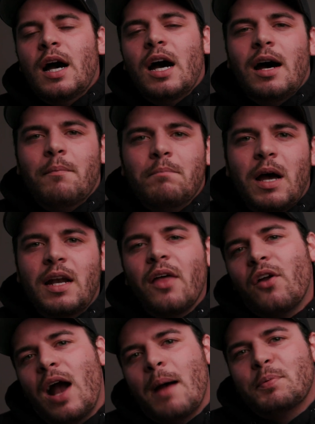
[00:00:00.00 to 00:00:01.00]

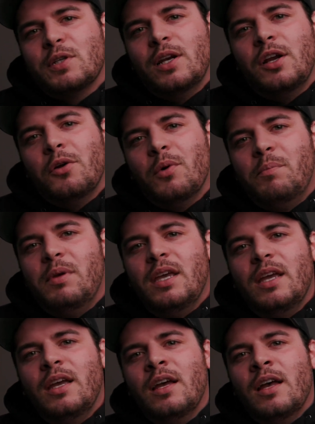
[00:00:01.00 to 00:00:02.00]
Another option here would
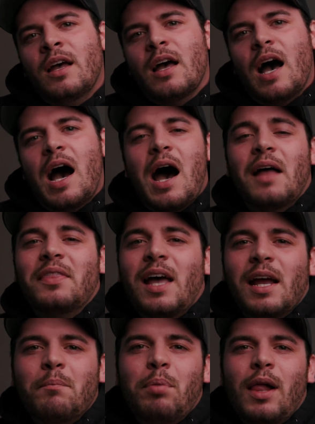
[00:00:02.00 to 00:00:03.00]
be
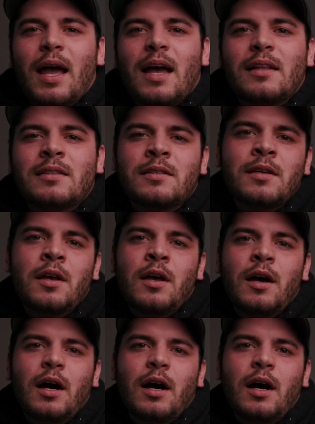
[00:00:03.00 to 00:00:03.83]
online plans.